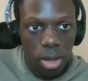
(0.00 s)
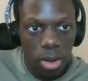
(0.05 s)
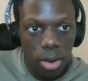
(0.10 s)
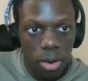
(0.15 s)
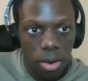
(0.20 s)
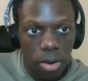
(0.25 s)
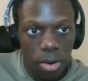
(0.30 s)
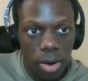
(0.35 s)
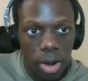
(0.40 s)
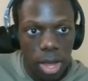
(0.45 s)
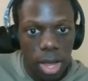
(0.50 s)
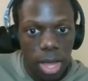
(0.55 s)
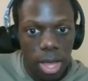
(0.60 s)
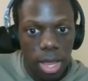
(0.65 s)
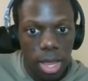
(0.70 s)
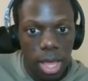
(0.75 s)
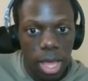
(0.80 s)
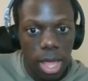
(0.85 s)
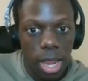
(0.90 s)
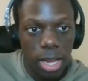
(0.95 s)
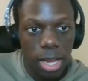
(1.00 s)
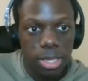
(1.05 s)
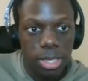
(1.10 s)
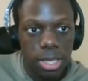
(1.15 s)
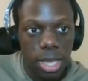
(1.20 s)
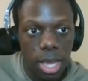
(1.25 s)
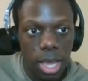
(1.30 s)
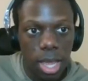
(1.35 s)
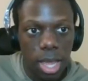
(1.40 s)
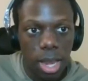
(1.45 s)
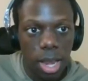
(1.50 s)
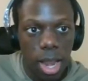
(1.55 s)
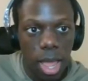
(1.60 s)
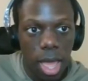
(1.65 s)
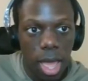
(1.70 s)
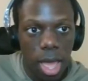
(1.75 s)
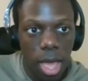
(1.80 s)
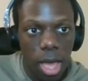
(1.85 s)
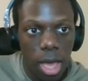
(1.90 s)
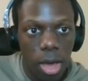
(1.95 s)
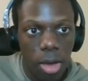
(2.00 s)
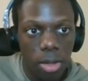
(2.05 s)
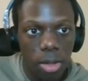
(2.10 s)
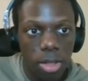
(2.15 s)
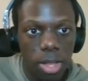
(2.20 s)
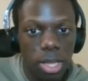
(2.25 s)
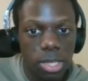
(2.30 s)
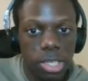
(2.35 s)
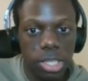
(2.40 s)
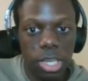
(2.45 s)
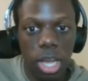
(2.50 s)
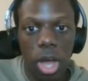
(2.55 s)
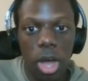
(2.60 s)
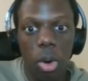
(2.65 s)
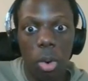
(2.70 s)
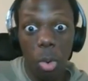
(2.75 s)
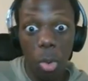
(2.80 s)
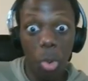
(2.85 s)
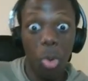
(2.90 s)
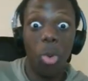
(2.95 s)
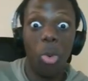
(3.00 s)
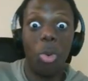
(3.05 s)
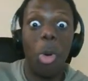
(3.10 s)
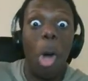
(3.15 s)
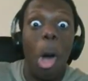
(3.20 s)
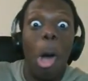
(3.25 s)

All right, any second now. Let's go. Ooh.